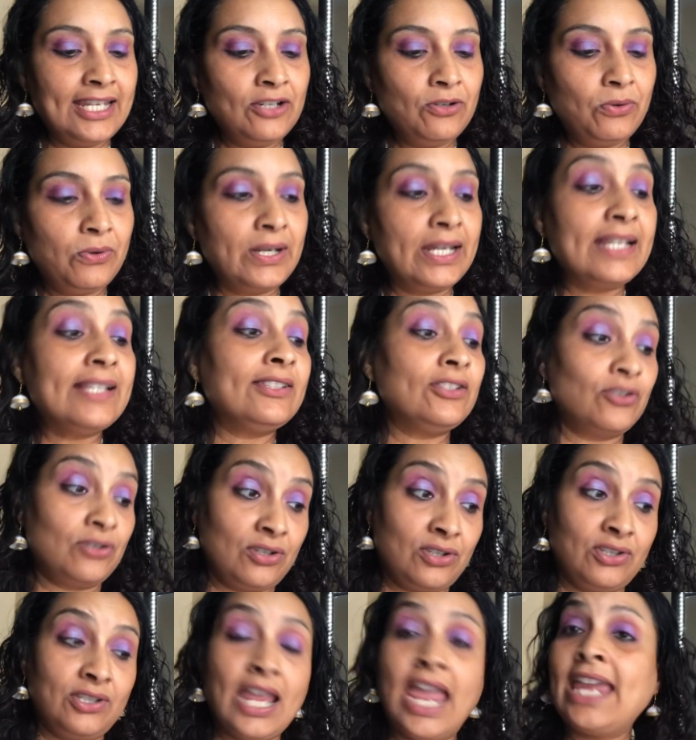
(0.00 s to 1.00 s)
increase your
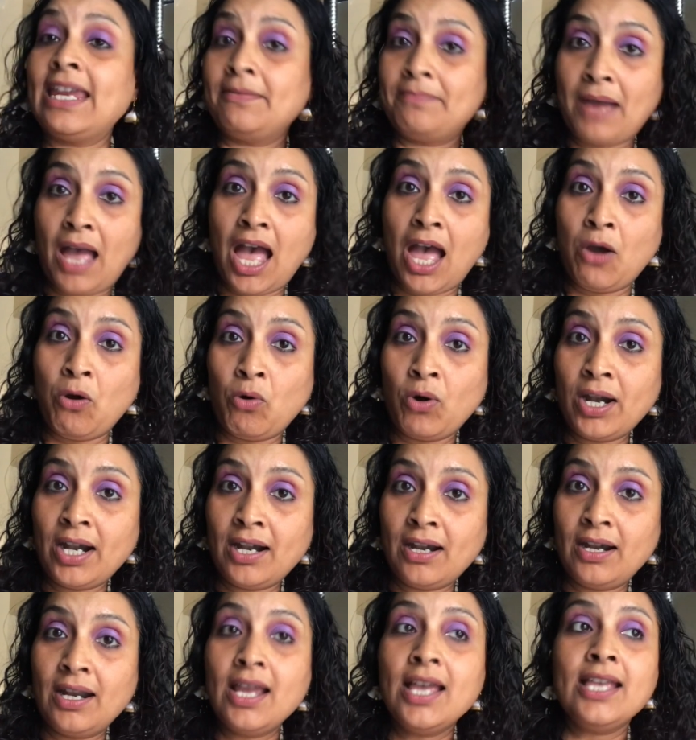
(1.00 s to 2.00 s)
staying
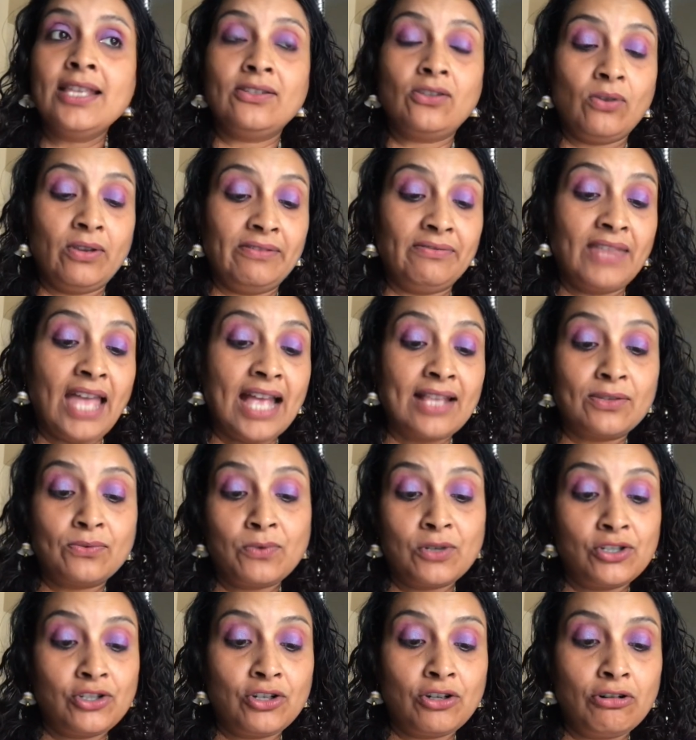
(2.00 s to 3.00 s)
power, so if that's
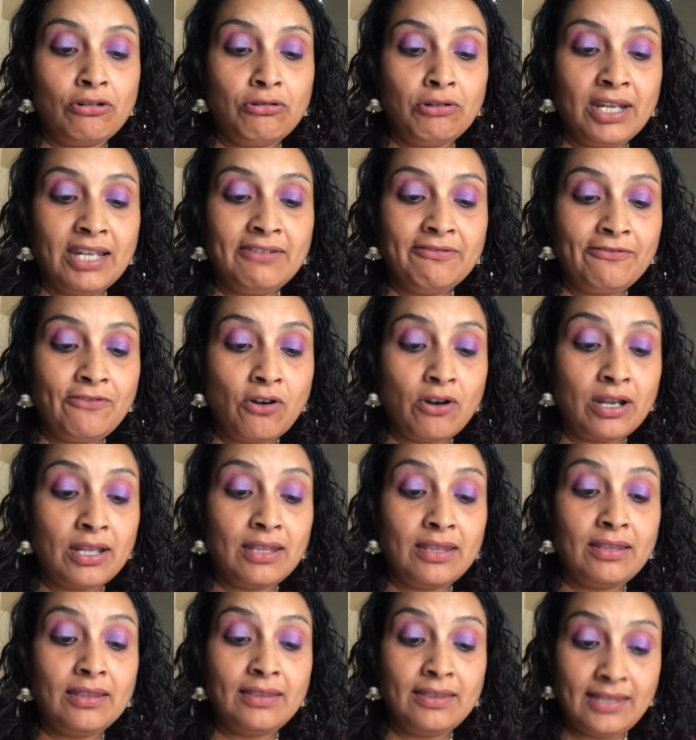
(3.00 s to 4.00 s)
what you're looking for,
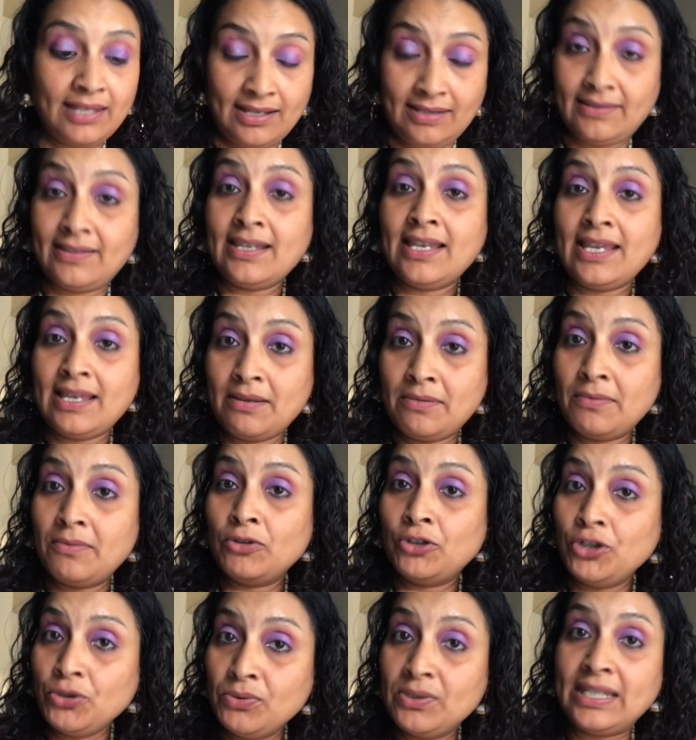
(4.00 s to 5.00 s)
this
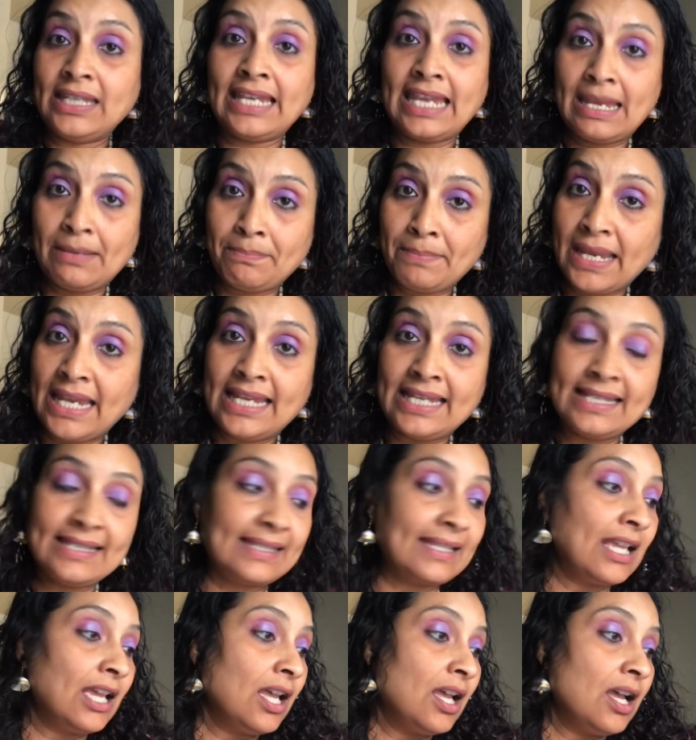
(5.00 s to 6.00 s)
using a
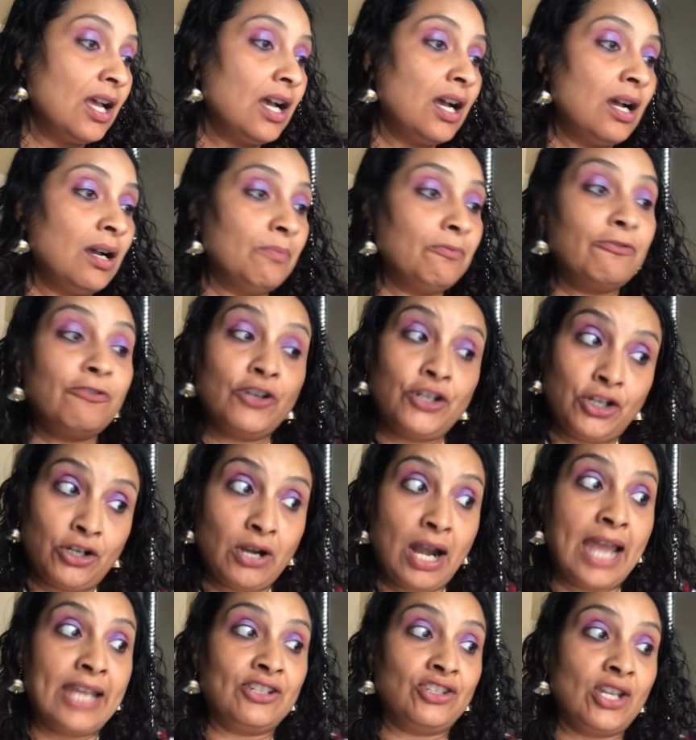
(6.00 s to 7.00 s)
base for your
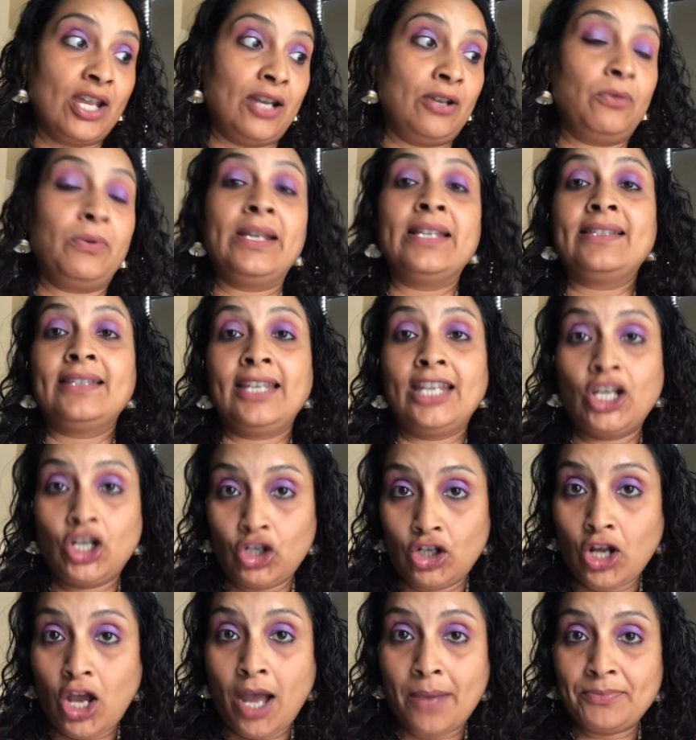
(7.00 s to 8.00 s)
eyeshadow is a
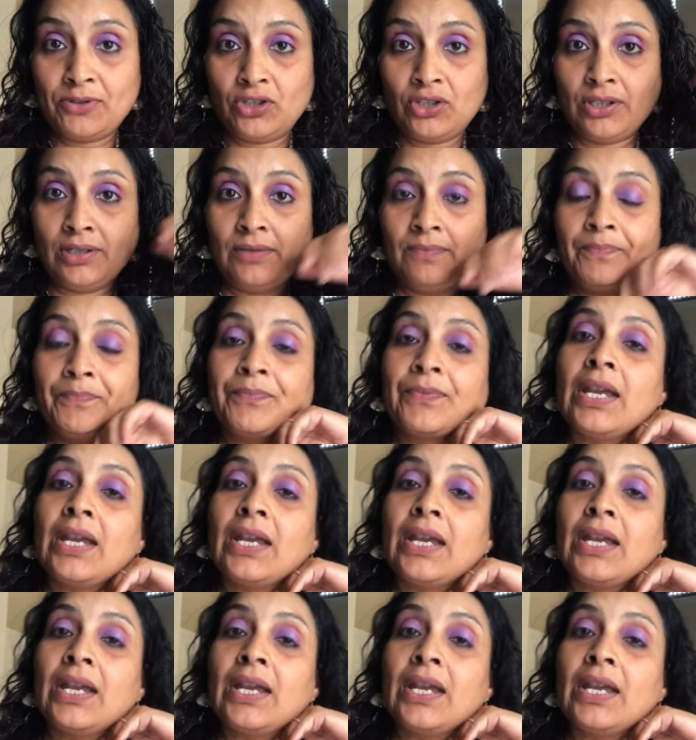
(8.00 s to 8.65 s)
good option.